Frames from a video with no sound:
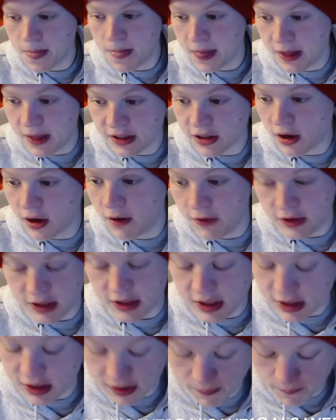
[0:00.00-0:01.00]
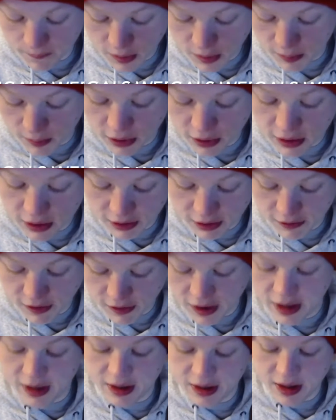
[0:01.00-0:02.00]
This offense is completely
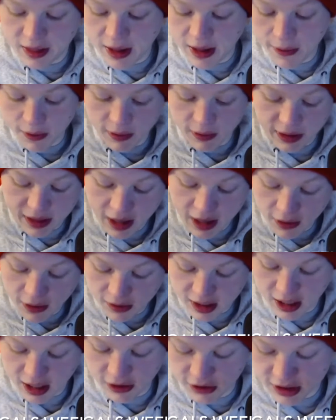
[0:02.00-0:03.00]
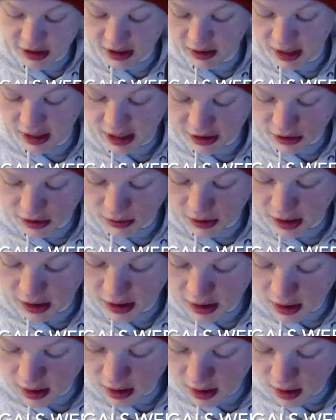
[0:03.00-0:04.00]
fine. They were without Kelsey last
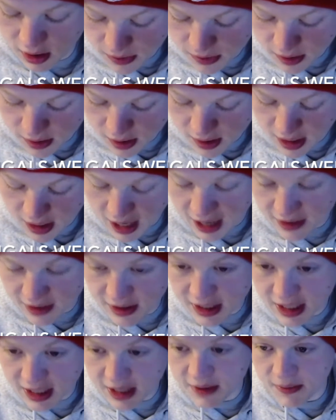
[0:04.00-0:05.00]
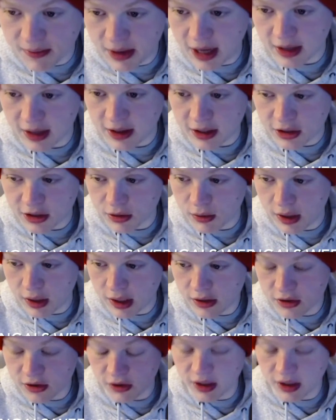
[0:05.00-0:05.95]
week, and they get him back this week.